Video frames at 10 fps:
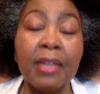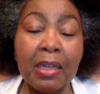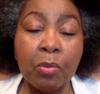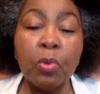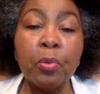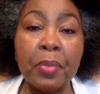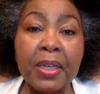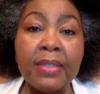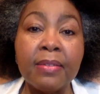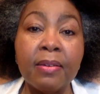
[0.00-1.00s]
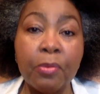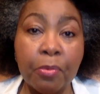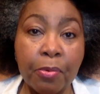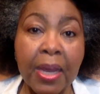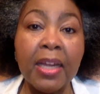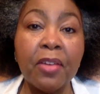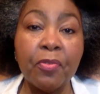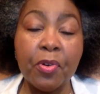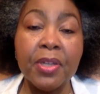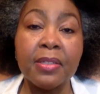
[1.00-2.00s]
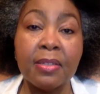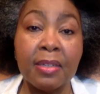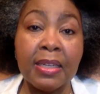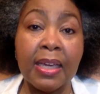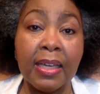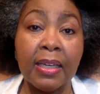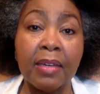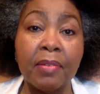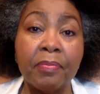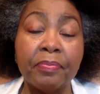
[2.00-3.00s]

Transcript: that it will be ready for us to take.